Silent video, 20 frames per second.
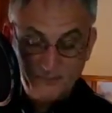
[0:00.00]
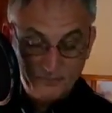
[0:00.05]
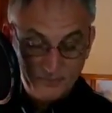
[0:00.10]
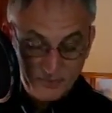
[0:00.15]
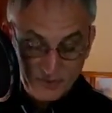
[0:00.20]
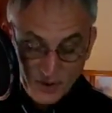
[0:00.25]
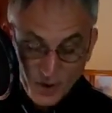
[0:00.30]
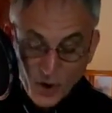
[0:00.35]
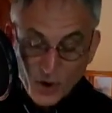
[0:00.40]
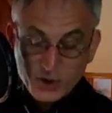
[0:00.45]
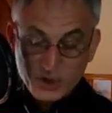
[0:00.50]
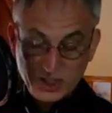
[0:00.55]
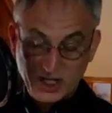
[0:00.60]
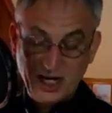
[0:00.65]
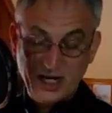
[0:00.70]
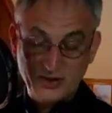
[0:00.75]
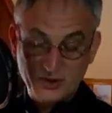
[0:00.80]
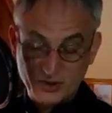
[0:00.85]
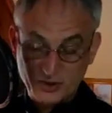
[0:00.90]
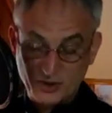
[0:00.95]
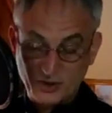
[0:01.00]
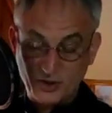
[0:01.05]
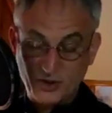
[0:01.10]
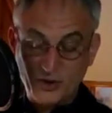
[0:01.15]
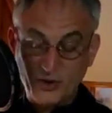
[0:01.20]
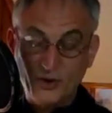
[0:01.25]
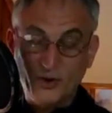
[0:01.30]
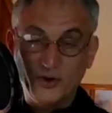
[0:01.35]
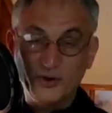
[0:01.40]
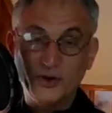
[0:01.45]
No changes
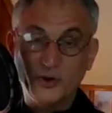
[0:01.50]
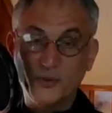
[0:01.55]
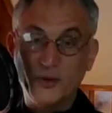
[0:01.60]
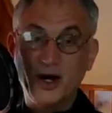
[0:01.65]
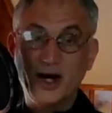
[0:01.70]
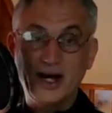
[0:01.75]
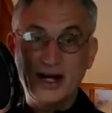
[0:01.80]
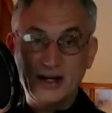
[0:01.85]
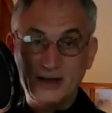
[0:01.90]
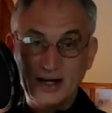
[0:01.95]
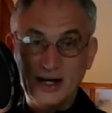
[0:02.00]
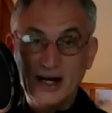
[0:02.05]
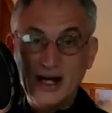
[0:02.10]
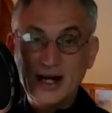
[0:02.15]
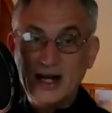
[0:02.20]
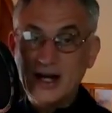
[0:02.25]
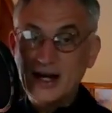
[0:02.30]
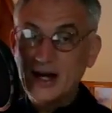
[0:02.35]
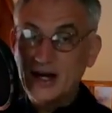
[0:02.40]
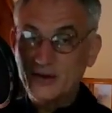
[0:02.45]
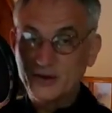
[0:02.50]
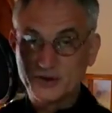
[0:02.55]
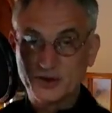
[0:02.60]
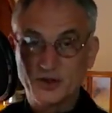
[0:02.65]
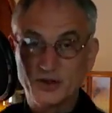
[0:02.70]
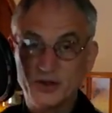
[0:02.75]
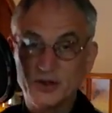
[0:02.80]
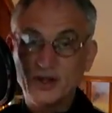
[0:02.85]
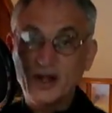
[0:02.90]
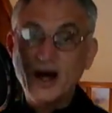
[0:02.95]
are on the way. There's a
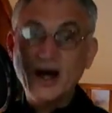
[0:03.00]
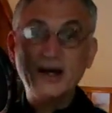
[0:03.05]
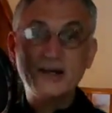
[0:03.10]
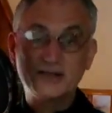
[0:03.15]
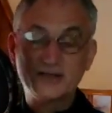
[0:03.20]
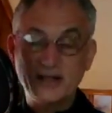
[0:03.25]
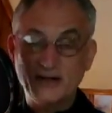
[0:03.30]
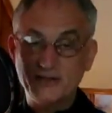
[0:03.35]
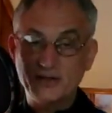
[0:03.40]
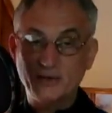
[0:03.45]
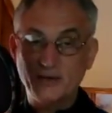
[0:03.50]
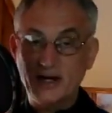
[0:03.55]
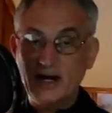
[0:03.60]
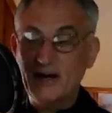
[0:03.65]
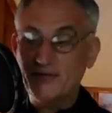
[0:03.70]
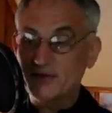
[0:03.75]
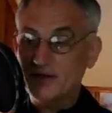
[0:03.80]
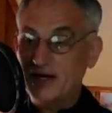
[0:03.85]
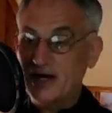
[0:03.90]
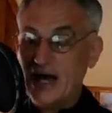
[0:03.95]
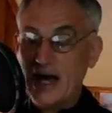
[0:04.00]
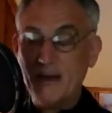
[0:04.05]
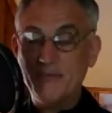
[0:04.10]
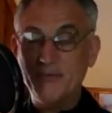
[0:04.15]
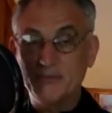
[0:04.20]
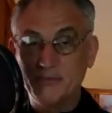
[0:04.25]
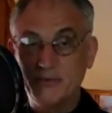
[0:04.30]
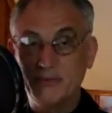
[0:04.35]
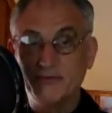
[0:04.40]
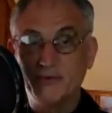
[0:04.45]
lot of stuff that would have to
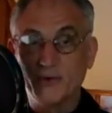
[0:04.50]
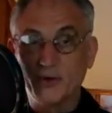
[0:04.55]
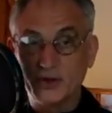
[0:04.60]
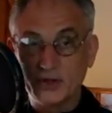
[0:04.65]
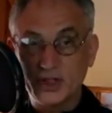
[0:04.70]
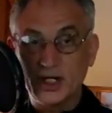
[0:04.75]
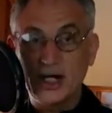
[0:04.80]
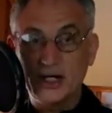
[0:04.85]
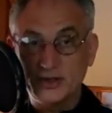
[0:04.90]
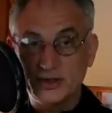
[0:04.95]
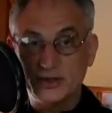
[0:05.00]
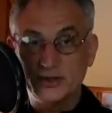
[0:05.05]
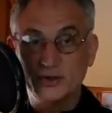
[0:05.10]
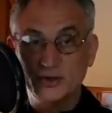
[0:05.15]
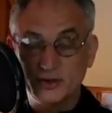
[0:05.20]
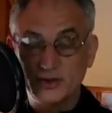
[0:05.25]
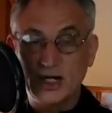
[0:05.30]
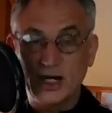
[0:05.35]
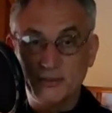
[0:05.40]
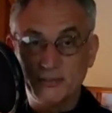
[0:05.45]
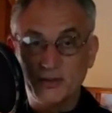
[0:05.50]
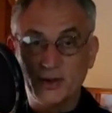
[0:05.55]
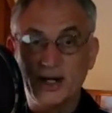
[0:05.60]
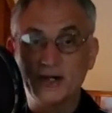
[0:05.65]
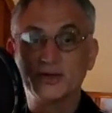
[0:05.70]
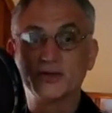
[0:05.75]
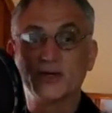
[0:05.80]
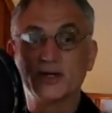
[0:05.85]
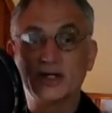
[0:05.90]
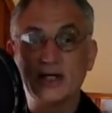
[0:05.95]
happen before changes do take
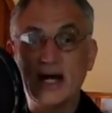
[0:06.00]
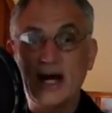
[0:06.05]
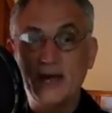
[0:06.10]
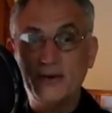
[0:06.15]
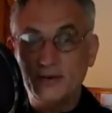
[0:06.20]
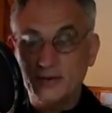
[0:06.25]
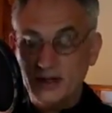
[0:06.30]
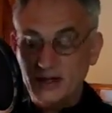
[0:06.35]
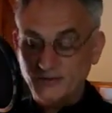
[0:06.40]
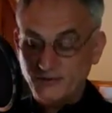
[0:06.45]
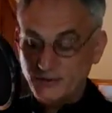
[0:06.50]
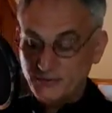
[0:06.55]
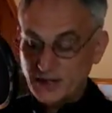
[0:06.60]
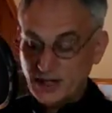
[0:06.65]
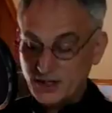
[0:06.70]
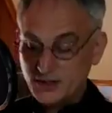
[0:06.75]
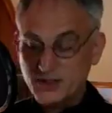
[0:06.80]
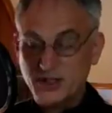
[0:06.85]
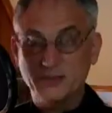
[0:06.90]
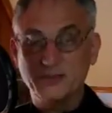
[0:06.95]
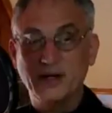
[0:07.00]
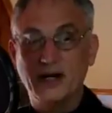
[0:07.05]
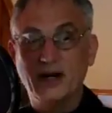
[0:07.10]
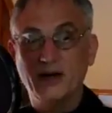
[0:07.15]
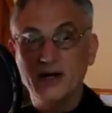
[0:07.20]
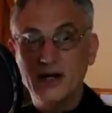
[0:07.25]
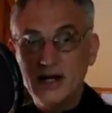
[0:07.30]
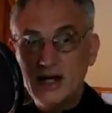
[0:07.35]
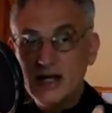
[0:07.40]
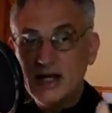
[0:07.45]
place. They're gathering information
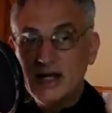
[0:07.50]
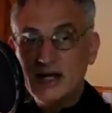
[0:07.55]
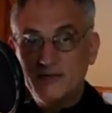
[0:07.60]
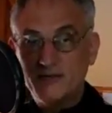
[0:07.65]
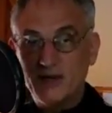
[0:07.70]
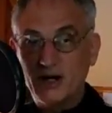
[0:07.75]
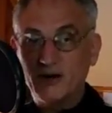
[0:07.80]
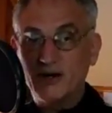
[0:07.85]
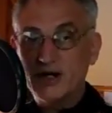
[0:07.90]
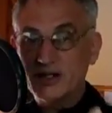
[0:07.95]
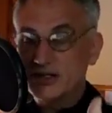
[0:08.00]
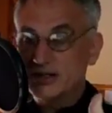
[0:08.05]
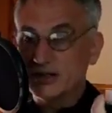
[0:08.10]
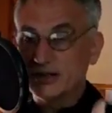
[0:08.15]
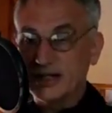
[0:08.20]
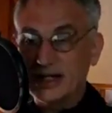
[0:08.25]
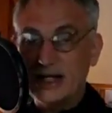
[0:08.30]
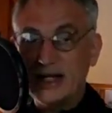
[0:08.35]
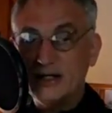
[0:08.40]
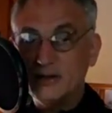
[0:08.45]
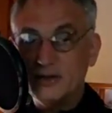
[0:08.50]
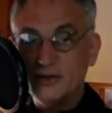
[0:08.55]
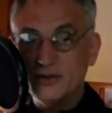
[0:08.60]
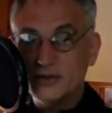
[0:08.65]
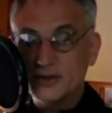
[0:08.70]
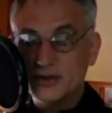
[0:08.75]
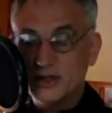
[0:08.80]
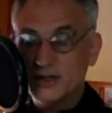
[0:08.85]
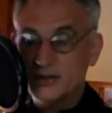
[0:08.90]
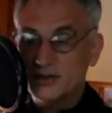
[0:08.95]
about various land
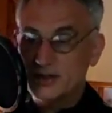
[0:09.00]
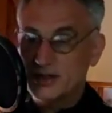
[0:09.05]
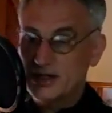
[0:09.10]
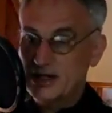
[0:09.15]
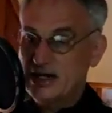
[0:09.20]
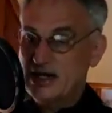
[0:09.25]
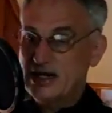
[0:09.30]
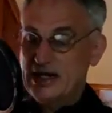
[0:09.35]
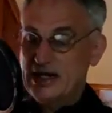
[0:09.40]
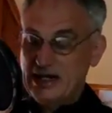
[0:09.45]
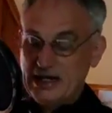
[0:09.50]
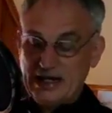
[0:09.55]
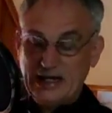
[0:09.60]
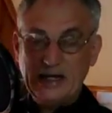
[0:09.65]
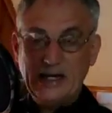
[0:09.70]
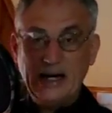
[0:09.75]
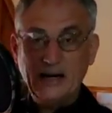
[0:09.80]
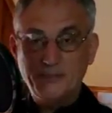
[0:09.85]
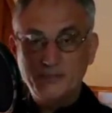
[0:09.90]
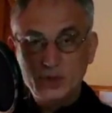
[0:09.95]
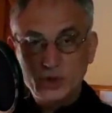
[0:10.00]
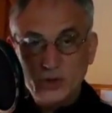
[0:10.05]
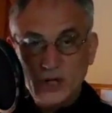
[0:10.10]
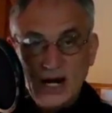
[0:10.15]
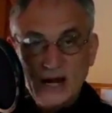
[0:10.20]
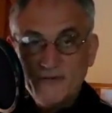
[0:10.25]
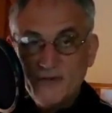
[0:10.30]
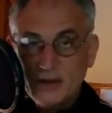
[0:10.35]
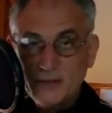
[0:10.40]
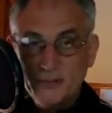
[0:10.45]
uses,
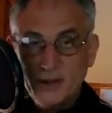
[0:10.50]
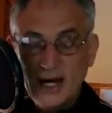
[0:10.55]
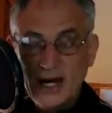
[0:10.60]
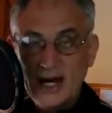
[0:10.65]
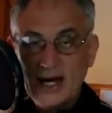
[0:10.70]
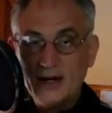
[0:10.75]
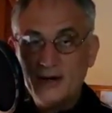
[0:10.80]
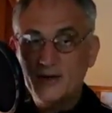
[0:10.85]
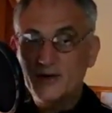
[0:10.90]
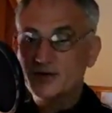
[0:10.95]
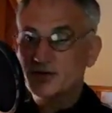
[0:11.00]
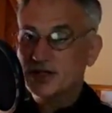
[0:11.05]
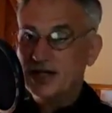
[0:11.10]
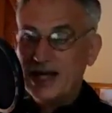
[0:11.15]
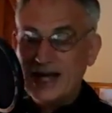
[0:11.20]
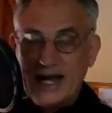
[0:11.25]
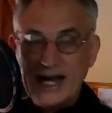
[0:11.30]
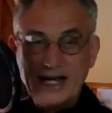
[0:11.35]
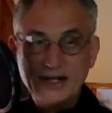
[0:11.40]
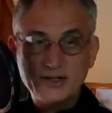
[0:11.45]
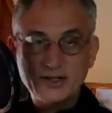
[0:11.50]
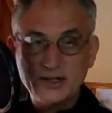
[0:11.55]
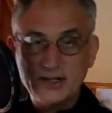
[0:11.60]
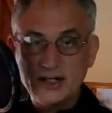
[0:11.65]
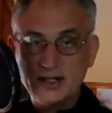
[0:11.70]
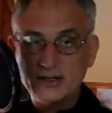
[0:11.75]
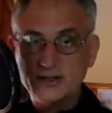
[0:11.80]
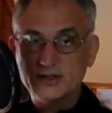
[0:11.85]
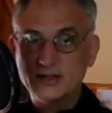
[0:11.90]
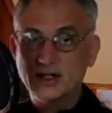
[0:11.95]
traffic patterns,
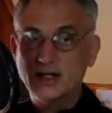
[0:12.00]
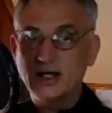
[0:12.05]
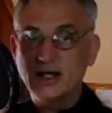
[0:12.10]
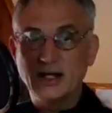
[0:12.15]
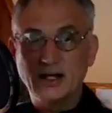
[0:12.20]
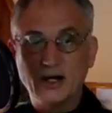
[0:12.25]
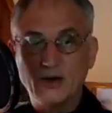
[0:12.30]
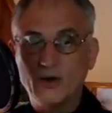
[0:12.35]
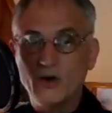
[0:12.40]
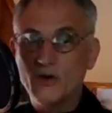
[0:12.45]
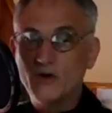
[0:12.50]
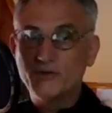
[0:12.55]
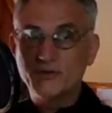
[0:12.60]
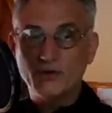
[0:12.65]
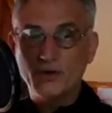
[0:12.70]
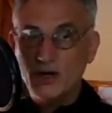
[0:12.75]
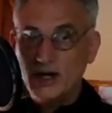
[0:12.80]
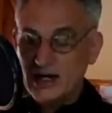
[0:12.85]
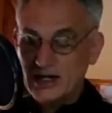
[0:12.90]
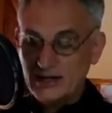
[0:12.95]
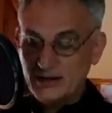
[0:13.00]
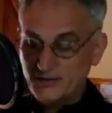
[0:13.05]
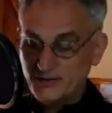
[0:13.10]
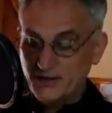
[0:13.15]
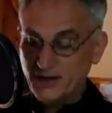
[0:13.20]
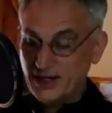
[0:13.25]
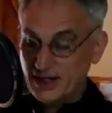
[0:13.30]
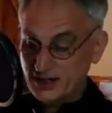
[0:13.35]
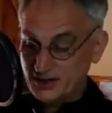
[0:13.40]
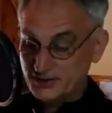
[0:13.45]
accidents, and a whole variety of
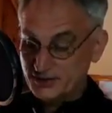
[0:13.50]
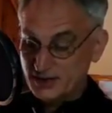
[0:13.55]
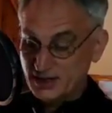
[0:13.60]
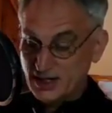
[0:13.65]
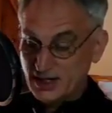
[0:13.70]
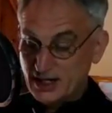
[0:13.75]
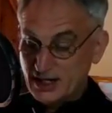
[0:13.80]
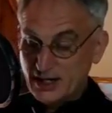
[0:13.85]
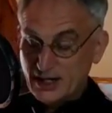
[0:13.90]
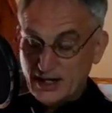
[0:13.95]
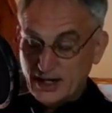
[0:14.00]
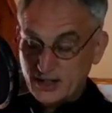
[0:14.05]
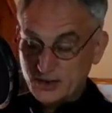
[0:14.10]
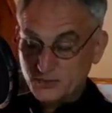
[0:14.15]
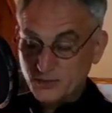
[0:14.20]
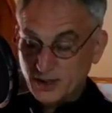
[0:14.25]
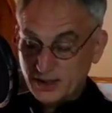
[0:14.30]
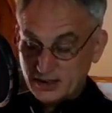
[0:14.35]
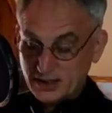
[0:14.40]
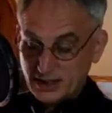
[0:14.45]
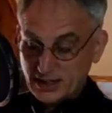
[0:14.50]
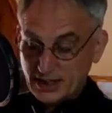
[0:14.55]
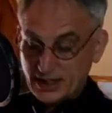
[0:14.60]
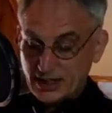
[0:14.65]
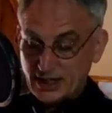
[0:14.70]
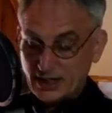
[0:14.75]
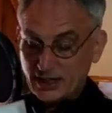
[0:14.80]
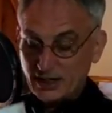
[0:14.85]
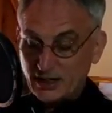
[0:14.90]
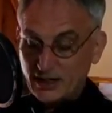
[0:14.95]
things is what
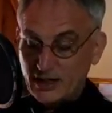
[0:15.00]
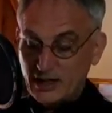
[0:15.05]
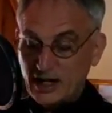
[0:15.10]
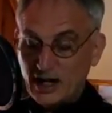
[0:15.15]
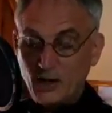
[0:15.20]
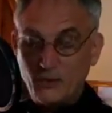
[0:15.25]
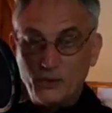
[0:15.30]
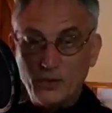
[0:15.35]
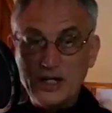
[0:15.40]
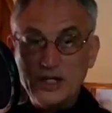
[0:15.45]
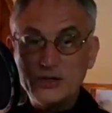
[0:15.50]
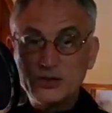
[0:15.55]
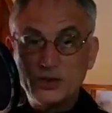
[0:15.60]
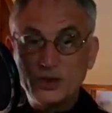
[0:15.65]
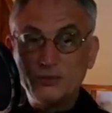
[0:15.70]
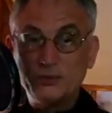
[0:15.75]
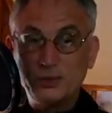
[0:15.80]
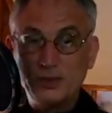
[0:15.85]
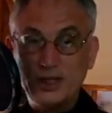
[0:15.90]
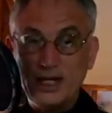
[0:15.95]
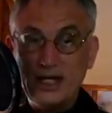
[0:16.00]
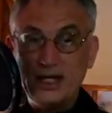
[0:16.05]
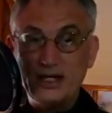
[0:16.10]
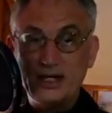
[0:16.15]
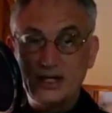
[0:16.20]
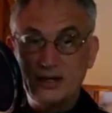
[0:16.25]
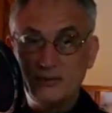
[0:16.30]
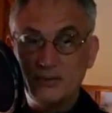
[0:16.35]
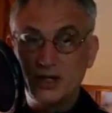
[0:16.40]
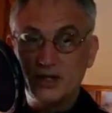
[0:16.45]
a regional
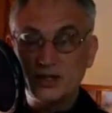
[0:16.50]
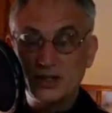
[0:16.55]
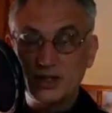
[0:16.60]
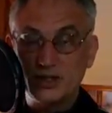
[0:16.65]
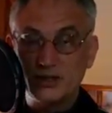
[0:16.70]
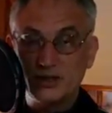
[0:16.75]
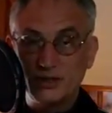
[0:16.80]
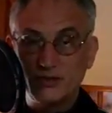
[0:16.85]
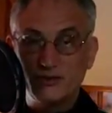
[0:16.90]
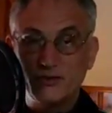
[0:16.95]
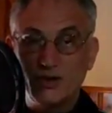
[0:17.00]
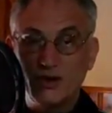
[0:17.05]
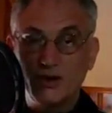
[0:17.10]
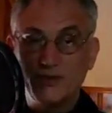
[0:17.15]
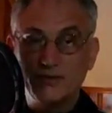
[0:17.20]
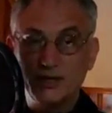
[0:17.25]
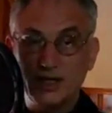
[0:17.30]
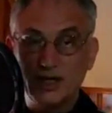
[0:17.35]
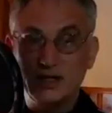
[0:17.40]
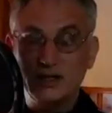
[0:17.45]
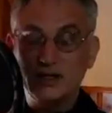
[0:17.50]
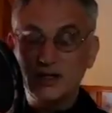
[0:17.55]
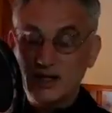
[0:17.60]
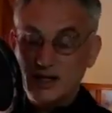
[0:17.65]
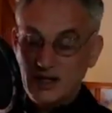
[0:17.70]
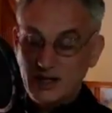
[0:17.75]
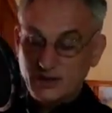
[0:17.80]
planning commission is involved in.